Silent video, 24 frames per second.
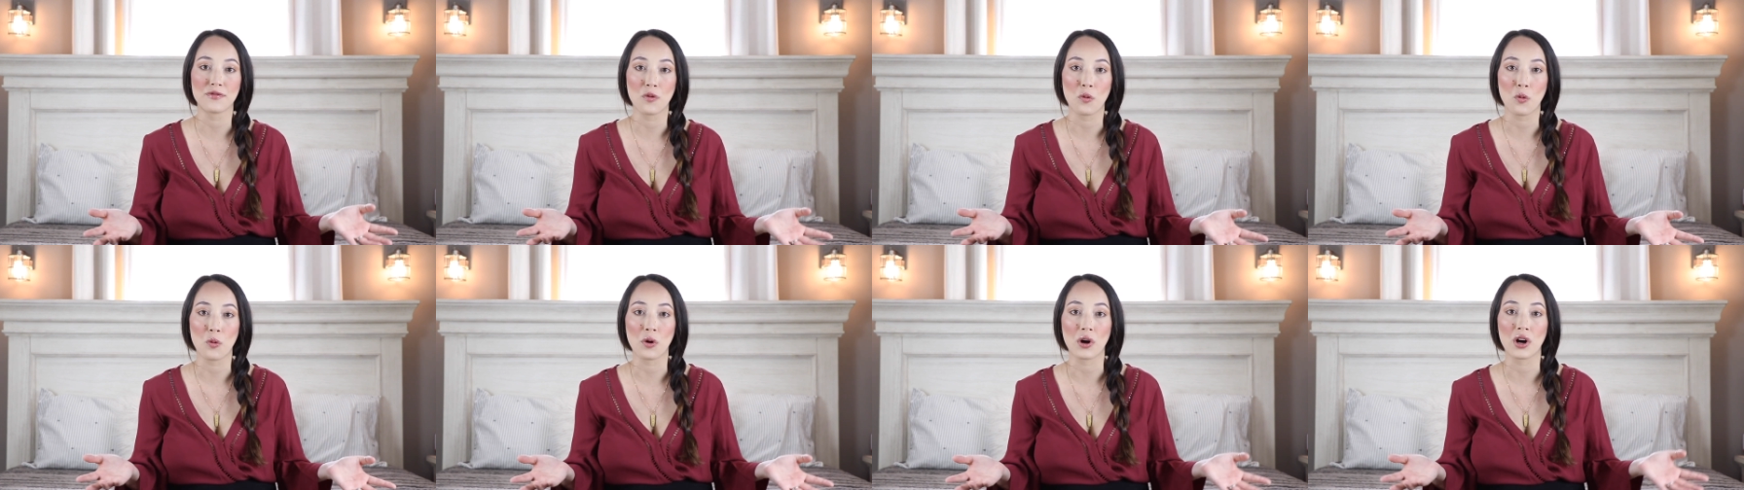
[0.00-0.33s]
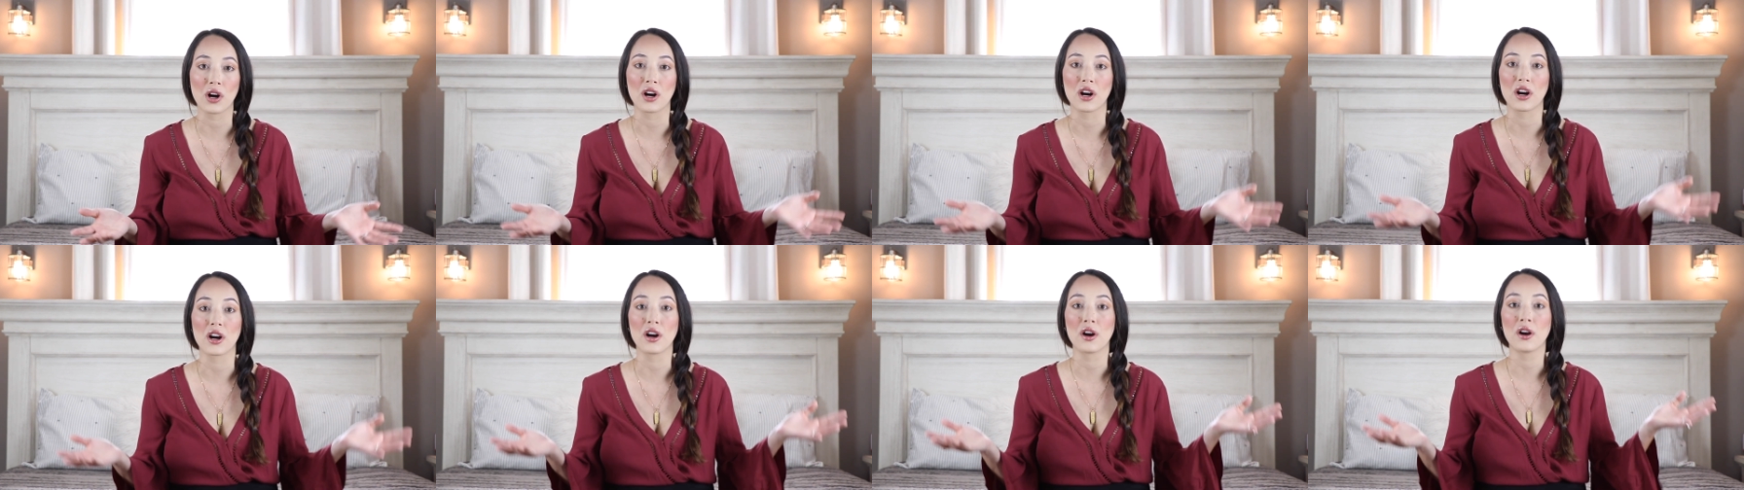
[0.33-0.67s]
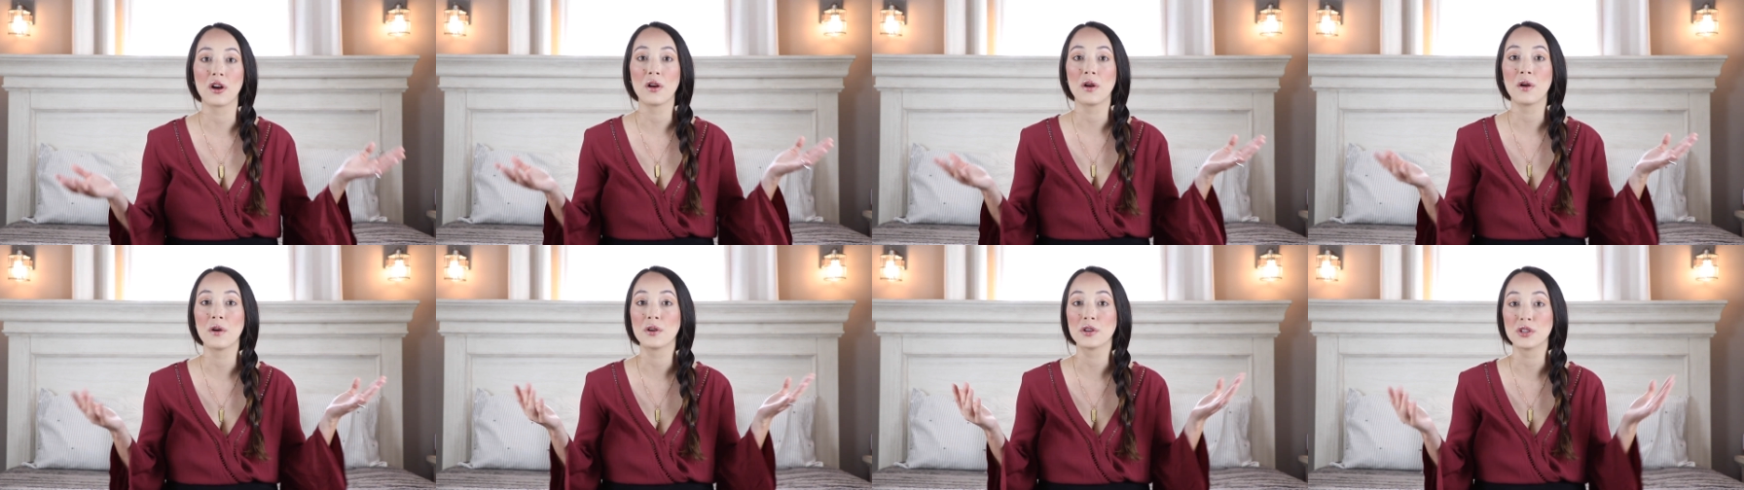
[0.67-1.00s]
for
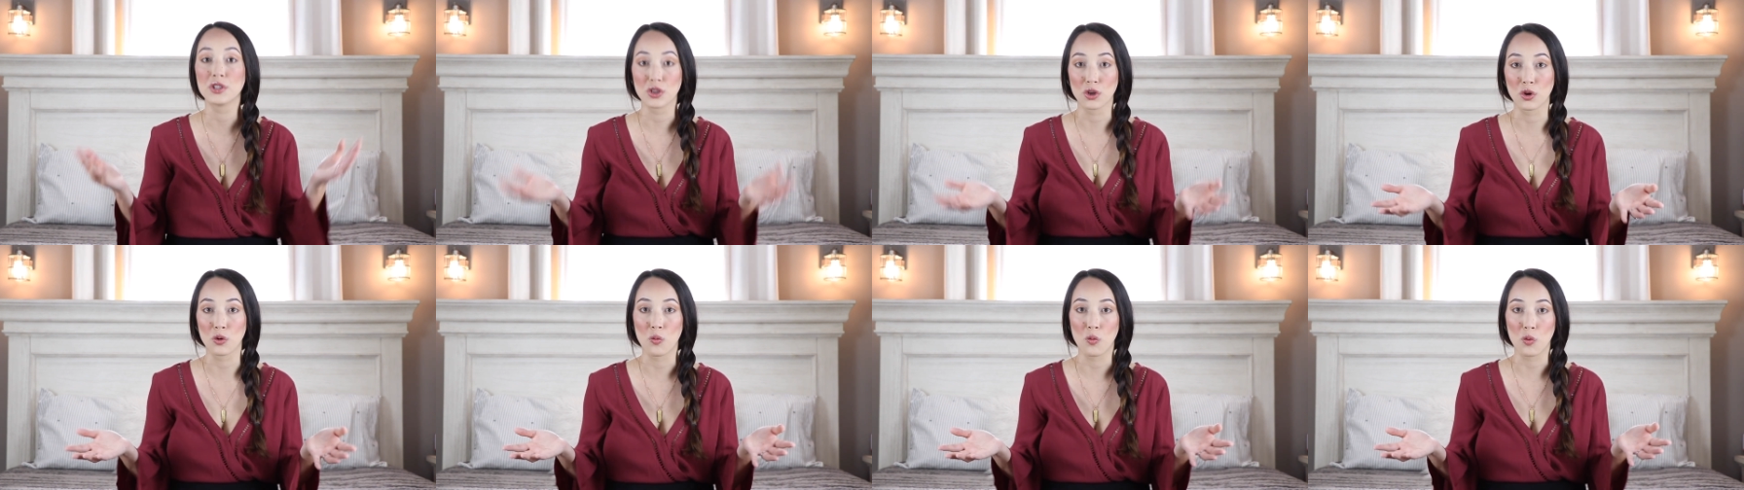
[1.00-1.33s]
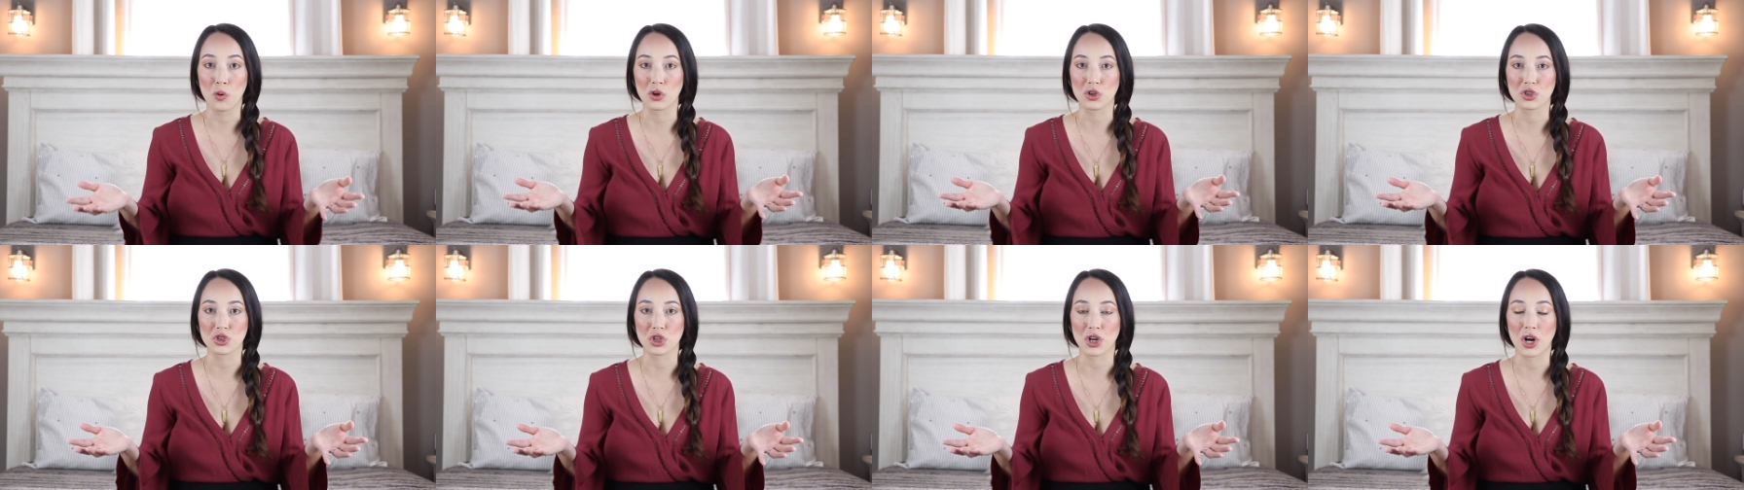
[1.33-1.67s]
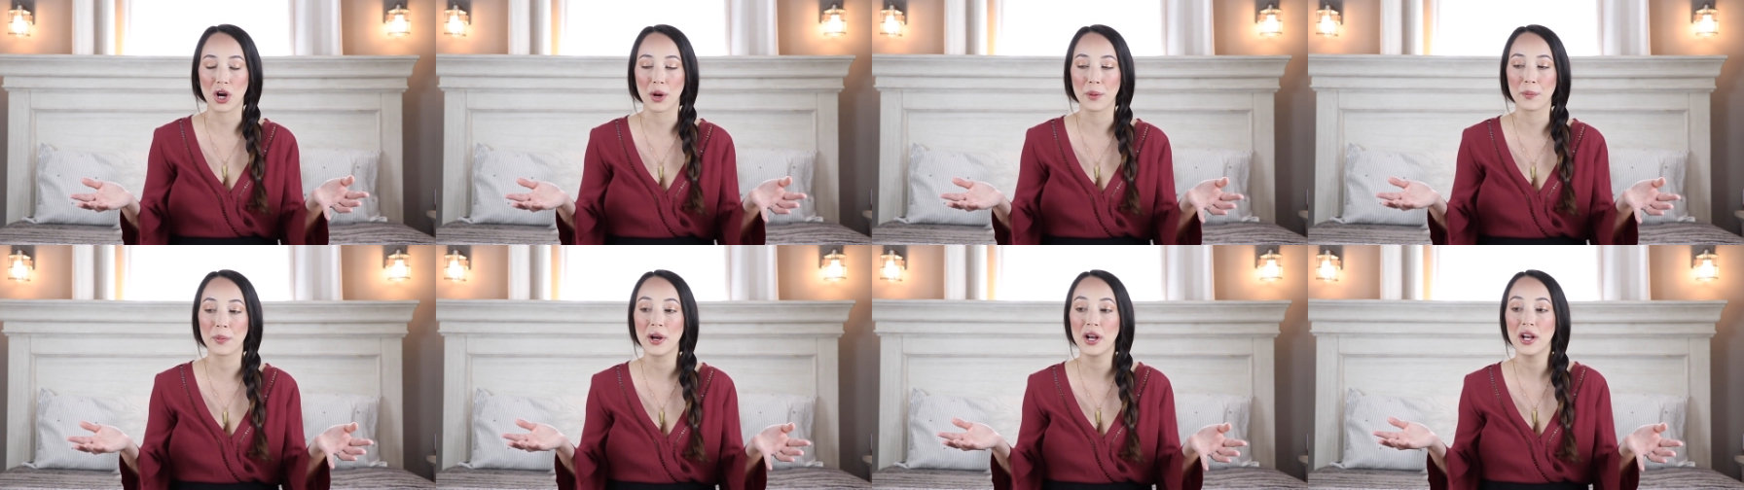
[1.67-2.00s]
your
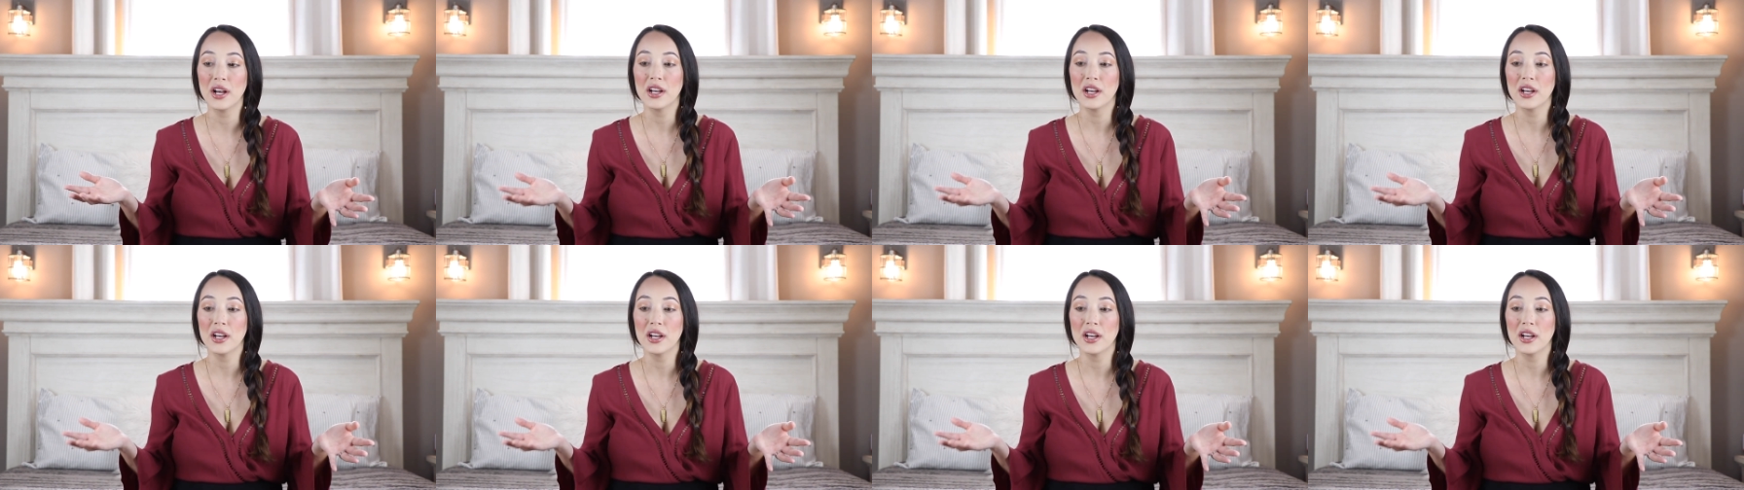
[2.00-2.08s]
wardrobe.